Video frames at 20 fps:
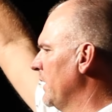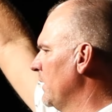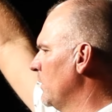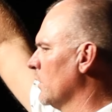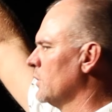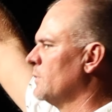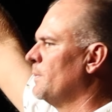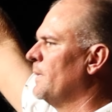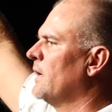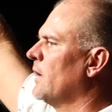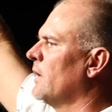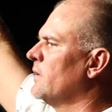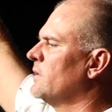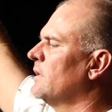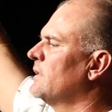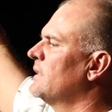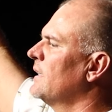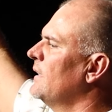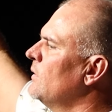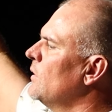need those, because
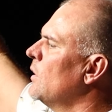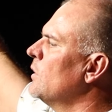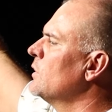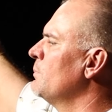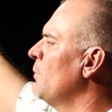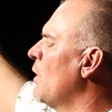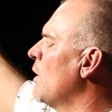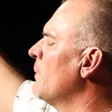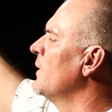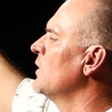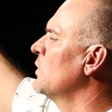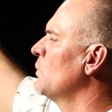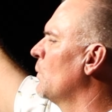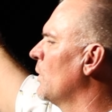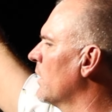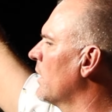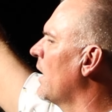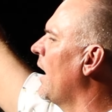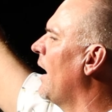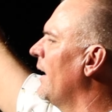it's in those moments
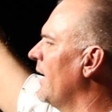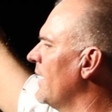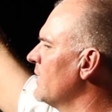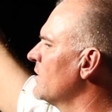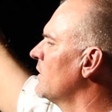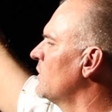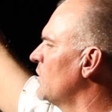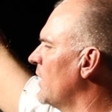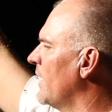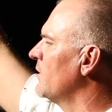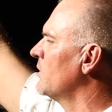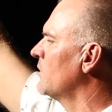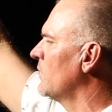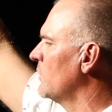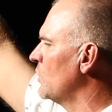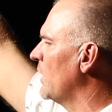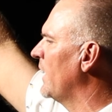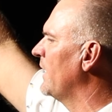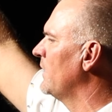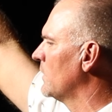where God has a chance to
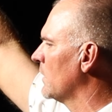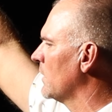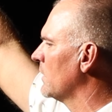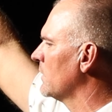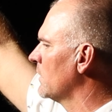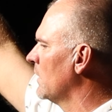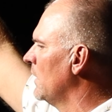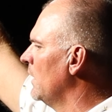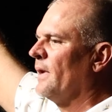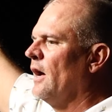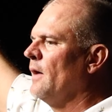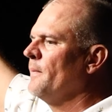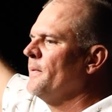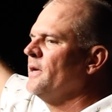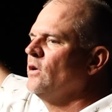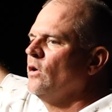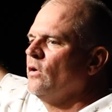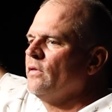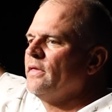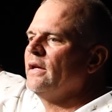change us. But how
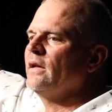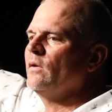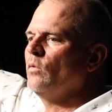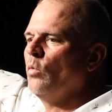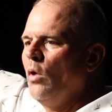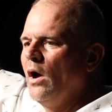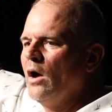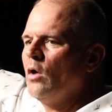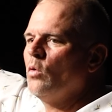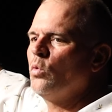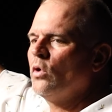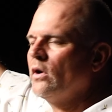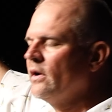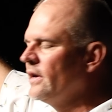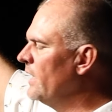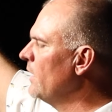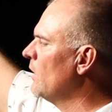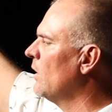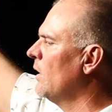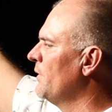many know that while we're
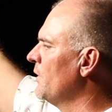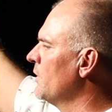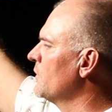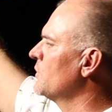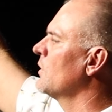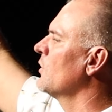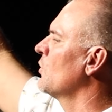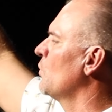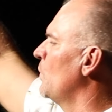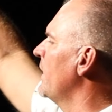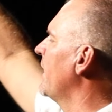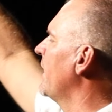here on this earth,